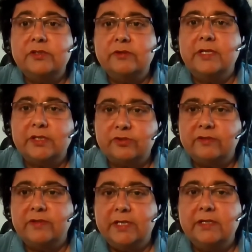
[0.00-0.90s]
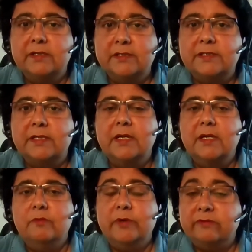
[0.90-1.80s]
to electric vehicles.
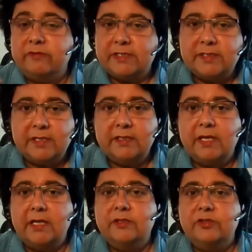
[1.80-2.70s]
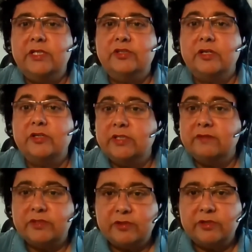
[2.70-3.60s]
We're investing in energy charging
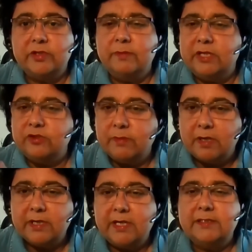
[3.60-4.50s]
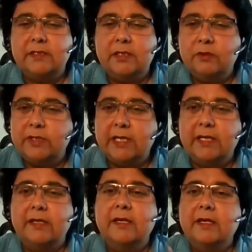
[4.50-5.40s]
infrastructure in major markets in the
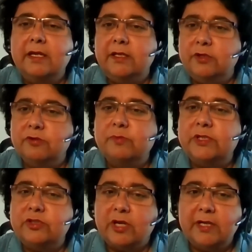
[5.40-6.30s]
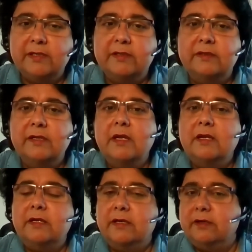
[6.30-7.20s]
UK, in Europe, in China,
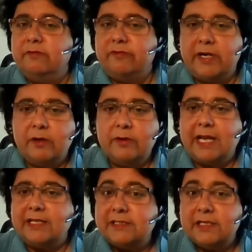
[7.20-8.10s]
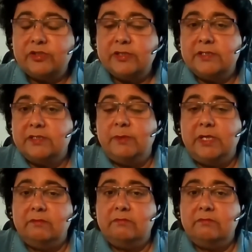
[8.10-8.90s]
via our gas stations. I mean,